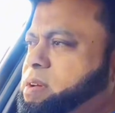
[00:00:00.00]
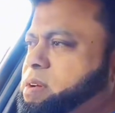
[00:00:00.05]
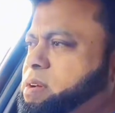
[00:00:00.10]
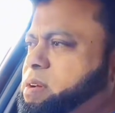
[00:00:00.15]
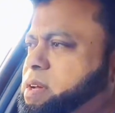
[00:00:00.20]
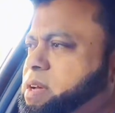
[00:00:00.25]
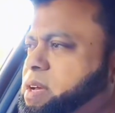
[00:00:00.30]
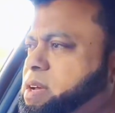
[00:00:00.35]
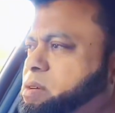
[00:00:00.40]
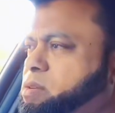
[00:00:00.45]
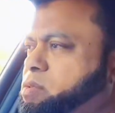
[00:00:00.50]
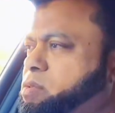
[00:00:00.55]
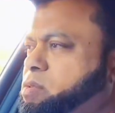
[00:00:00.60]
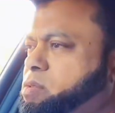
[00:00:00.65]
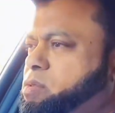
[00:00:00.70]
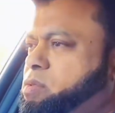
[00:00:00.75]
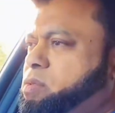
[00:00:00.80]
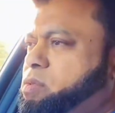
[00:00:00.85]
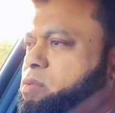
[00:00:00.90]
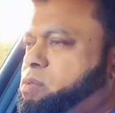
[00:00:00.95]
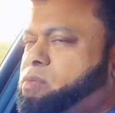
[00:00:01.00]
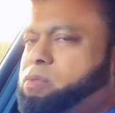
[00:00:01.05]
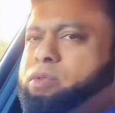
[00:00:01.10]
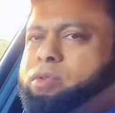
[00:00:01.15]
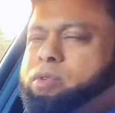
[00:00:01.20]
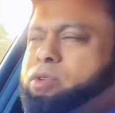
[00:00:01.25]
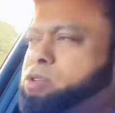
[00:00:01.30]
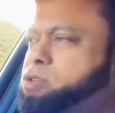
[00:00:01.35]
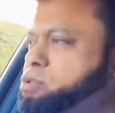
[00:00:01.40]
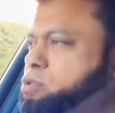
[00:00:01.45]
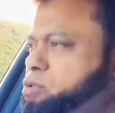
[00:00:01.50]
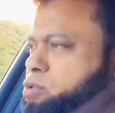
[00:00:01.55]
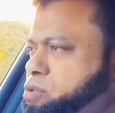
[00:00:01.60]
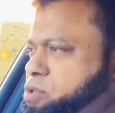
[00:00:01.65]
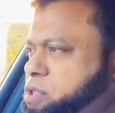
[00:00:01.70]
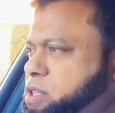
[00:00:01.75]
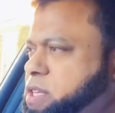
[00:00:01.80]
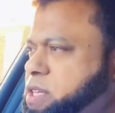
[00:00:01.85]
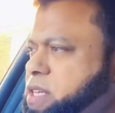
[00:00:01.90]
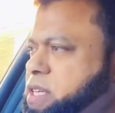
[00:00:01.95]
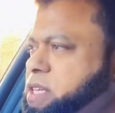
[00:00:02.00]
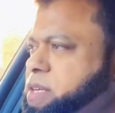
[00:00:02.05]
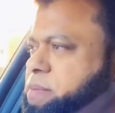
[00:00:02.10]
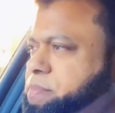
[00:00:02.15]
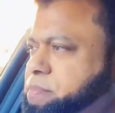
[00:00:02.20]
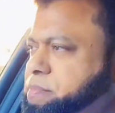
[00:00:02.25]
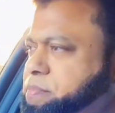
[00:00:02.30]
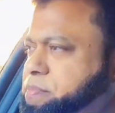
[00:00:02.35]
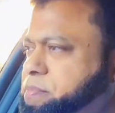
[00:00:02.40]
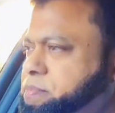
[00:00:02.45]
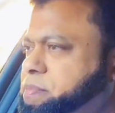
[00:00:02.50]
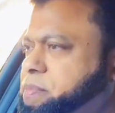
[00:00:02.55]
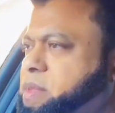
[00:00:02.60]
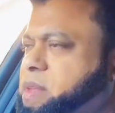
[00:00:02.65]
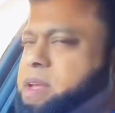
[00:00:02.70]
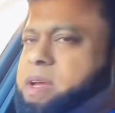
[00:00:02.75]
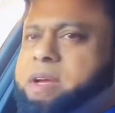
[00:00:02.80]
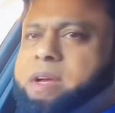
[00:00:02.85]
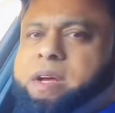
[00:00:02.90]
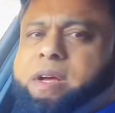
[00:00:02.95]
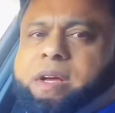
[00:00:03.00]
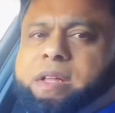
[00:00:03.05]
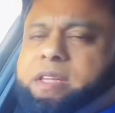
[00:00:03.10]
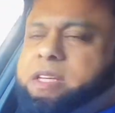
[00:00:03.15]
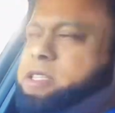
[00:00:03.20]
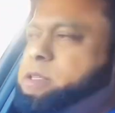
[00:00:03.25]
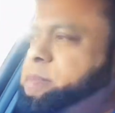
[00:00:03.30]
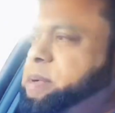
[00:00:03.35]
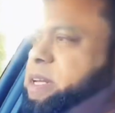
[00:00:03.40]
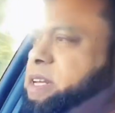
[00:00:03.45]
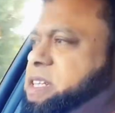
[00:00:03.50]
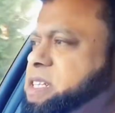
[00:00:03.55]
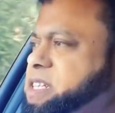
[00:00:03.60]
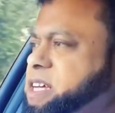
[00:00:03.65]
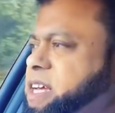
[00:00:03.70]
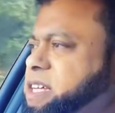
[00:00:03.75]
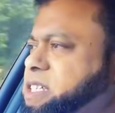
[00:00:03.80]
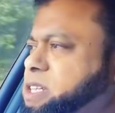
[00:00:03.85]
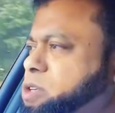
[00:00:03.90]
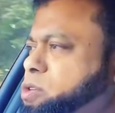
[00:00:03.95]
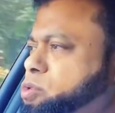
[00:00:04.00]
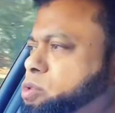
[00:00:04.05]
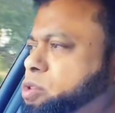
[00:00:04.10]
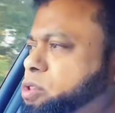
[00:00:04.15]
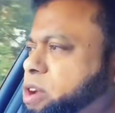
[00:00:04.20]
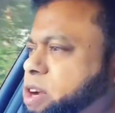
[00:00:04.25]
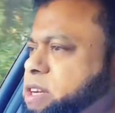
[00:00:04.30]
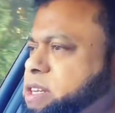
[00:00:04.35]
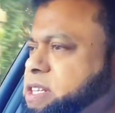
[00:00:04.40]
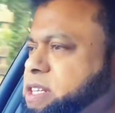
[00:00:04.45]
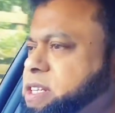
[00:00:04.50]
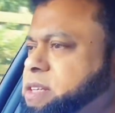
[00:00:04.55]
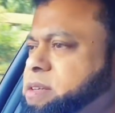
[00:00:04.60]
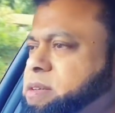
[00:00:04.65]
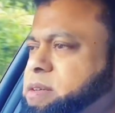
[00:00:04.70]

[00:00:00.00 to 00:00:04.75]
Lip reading: Okay. We also see the speed is changing to 30.